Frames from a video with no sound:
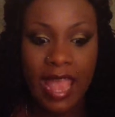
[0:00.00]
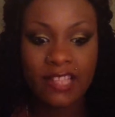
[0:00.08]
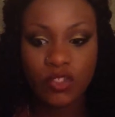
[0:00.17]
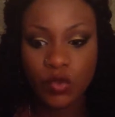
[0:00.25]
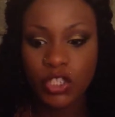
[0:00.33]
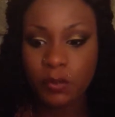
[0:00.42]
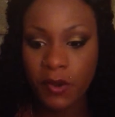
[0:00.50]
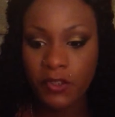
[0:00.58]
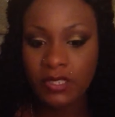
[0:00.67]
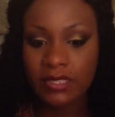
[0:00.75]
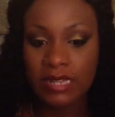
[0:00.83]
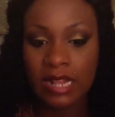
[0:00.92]
I had switched
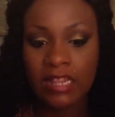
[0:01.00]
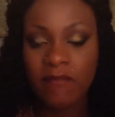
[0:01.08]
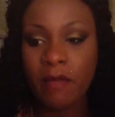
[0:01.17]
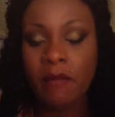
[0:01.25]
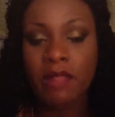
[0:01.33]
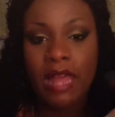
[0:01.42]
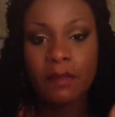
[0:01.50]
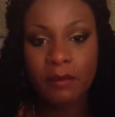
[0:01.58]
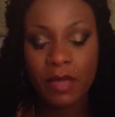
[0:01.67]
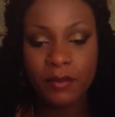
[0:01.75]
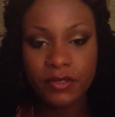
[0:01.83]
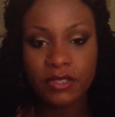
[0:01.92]
purses, and I left my blotting
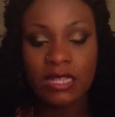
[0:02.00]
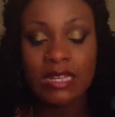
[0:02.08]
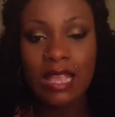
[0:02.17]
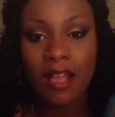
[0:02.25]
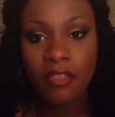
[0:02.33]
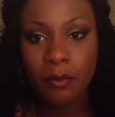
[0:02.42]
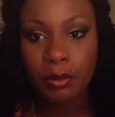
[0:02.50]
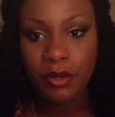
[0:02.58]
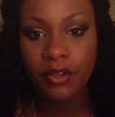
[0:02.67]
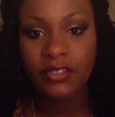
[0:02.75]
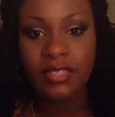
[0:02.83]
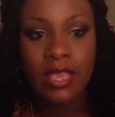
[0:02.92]
papers in the other
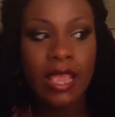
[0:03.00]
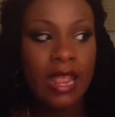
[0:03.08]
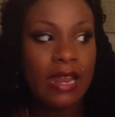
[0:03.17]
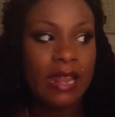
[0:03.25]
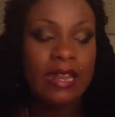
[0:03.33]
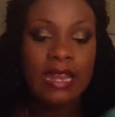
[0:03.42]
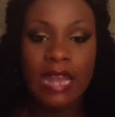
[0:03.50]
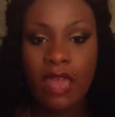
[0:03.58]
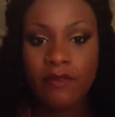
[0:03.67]
purse, and I didn't have